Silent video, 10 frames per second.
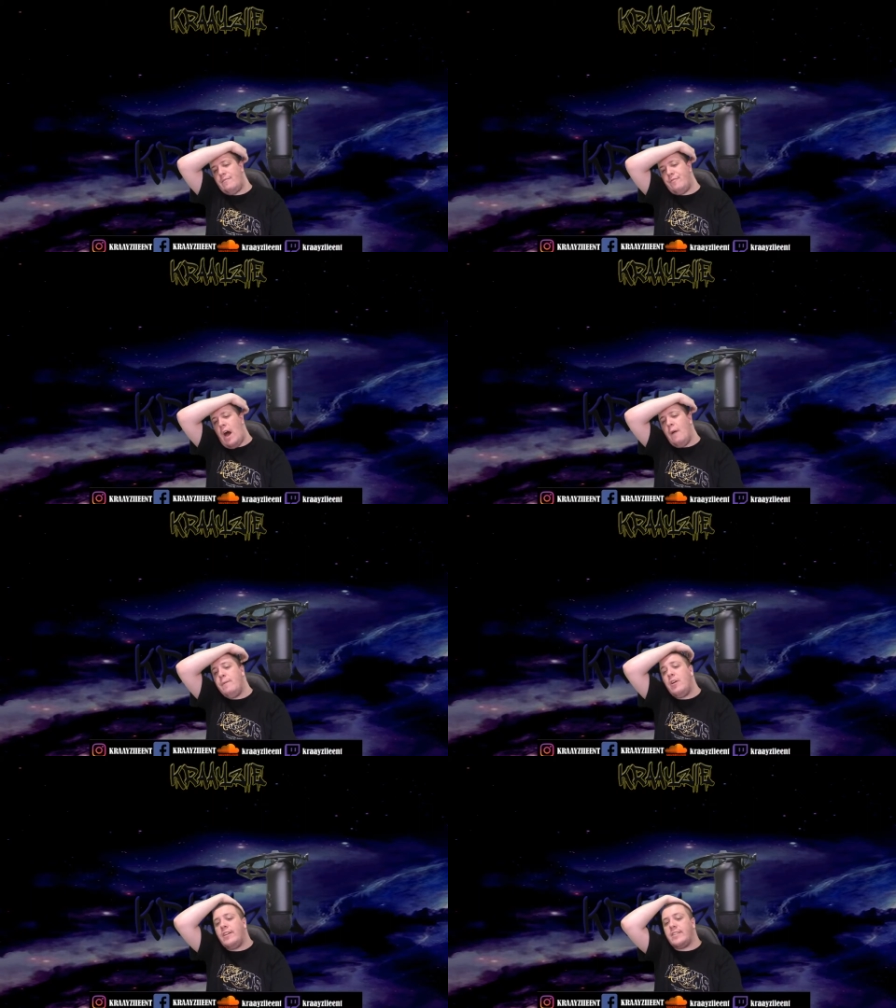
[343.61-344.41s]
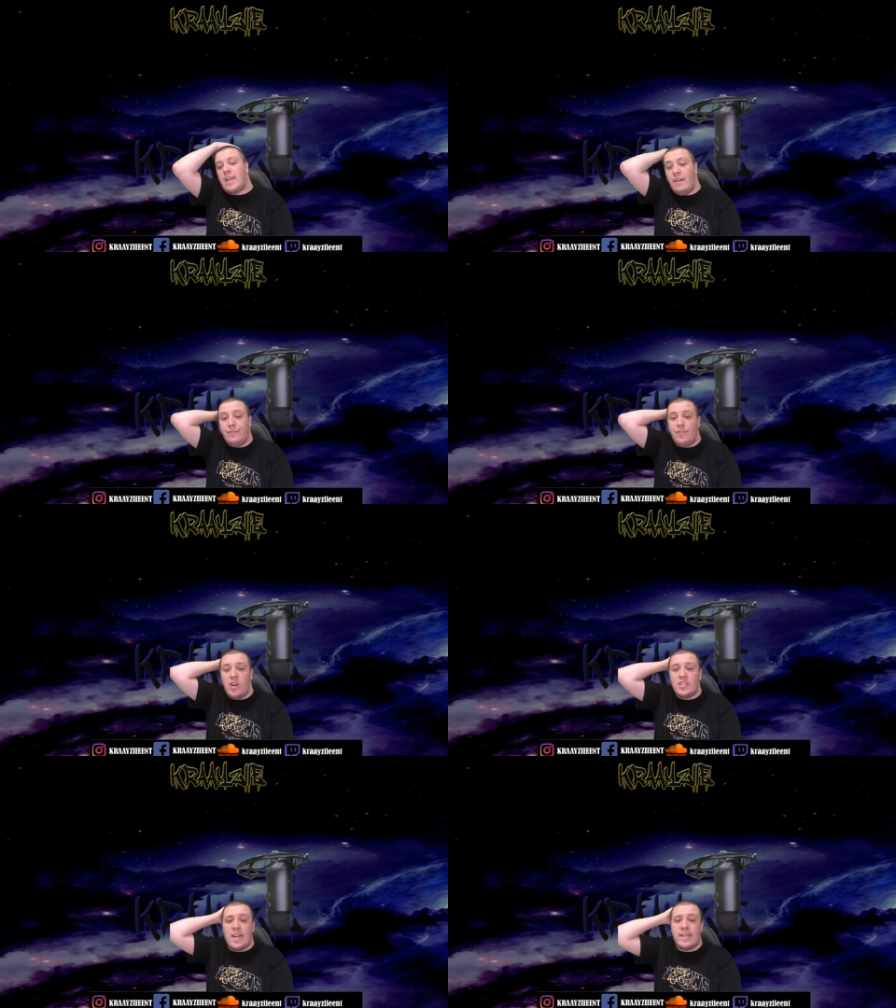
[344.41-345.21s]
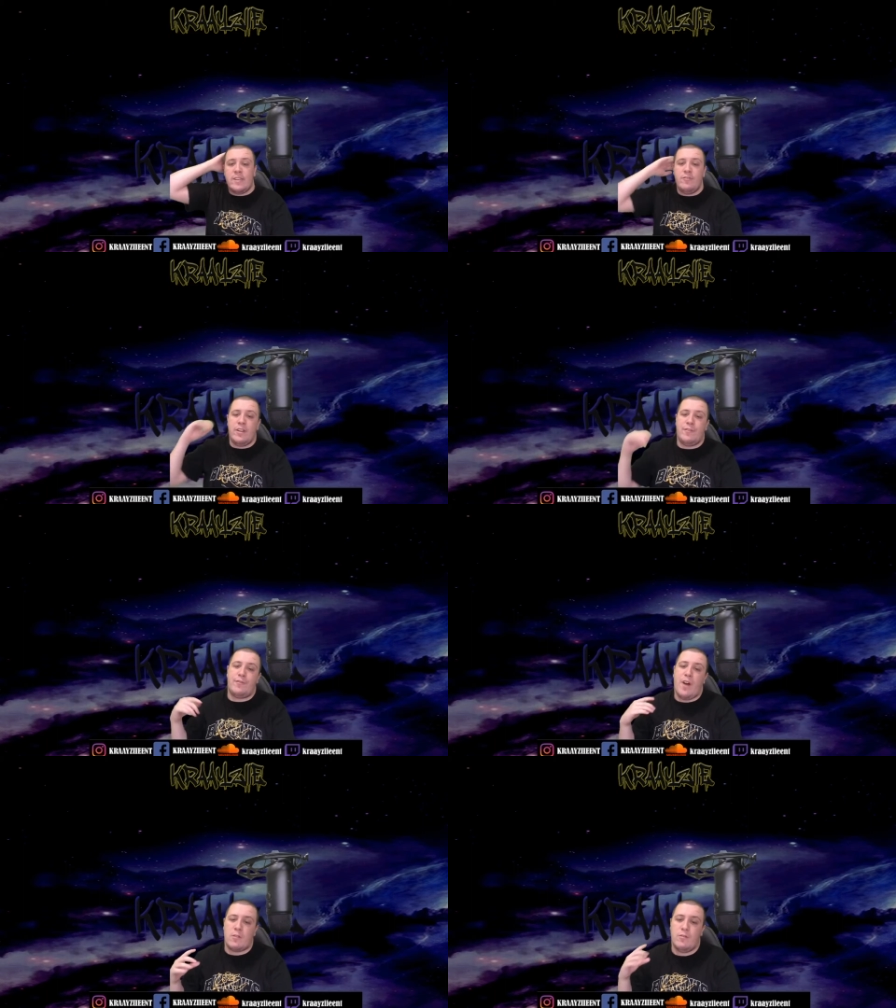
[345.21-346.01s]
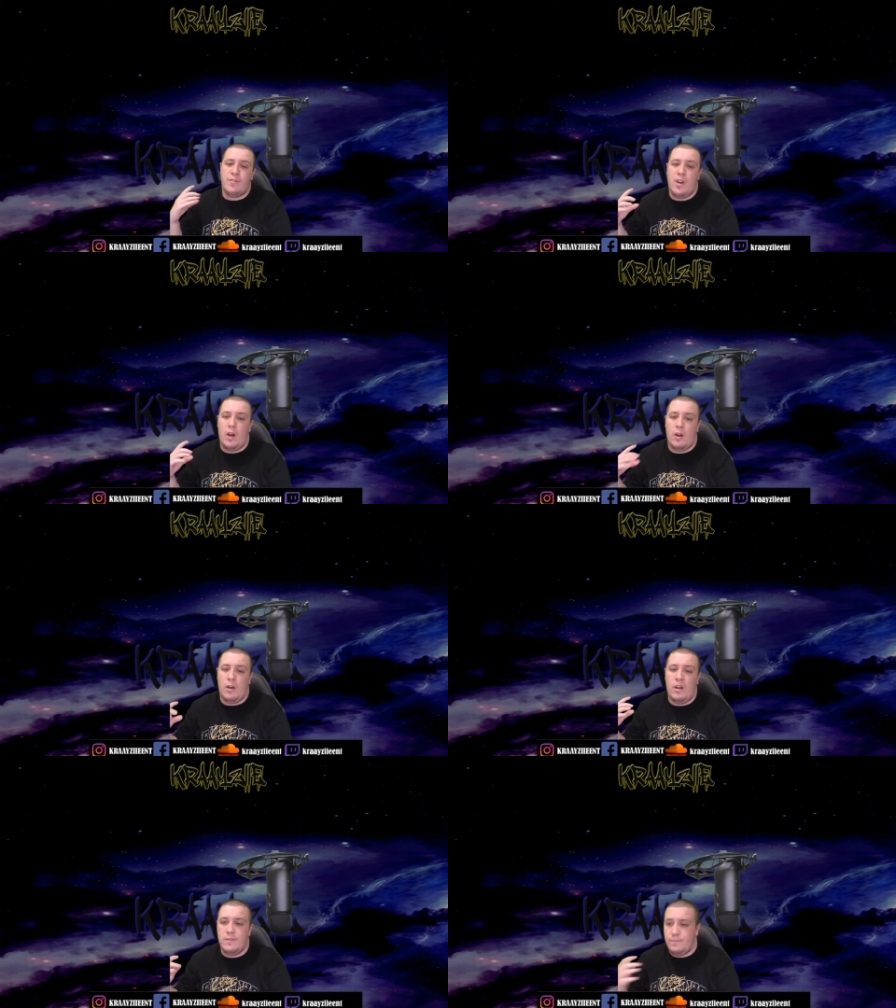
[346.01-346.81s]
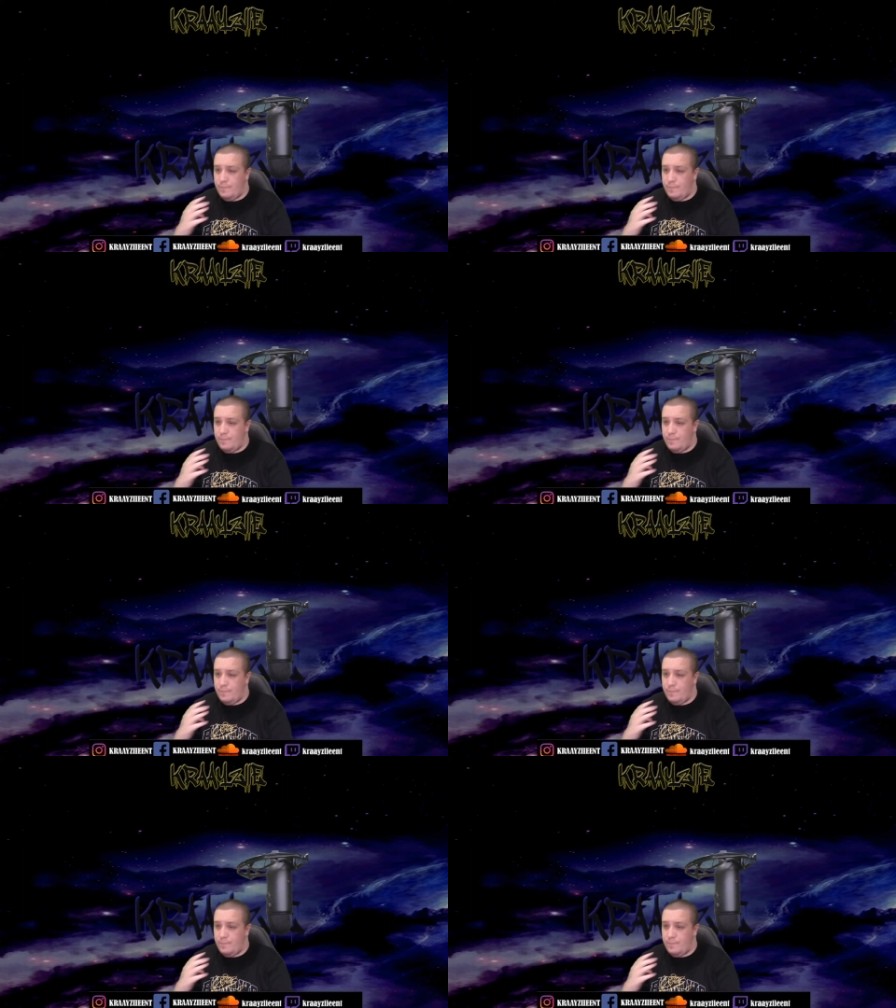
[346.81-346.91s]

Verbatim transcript: I'll be honest, at first I didn't really fuck with it a lot,